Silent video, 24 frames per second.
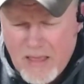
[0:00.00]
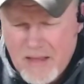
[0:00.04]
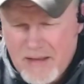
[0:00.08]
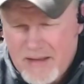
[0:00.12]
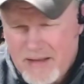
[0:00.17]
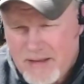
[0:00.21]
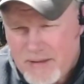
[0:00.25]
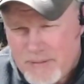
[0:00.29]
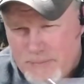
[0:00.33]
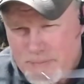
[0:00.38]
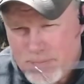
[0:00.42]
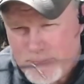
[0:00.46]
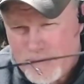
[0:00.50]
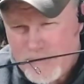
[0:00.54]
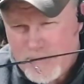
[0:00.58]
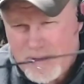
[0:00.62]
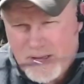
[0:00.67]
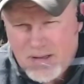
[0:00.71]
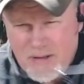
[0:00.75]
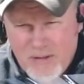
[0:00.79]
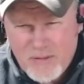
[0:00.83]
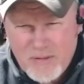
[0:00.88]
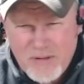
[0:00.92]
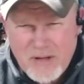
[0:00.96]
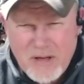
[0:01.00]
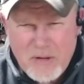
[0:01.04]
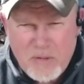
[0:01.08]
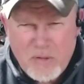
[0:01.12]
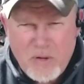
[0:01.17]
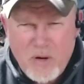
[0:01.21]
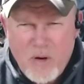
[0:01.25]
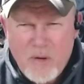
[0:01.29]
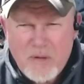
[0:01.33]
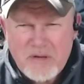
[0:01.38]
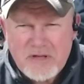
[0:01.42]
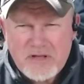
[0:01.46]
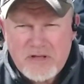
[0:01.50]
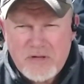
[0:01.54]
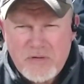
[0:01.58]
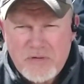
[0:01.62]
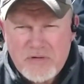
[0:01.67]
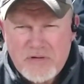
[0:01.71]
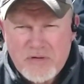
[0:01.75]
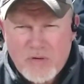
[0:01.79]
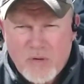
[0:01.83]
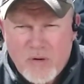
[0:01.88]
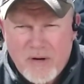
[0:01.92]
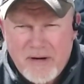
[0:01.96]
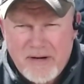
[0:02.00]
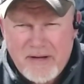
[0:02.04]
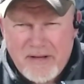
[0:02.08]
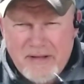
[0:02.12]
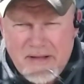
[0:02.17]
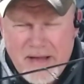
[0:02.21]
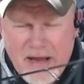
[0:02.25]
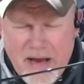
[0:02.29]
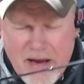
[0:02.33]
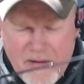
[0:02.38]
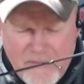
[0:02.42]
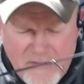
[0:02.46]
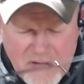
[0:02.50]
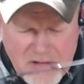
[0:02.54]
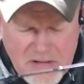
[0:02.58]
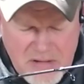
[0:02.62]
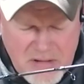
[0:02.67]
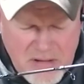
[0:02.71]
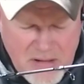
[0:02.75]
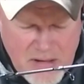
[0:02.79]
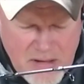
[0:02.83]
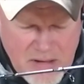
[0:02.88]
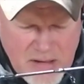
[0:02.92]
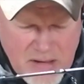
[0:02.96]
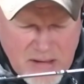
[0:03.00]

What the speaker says: Now, they were always too short in the Abbots.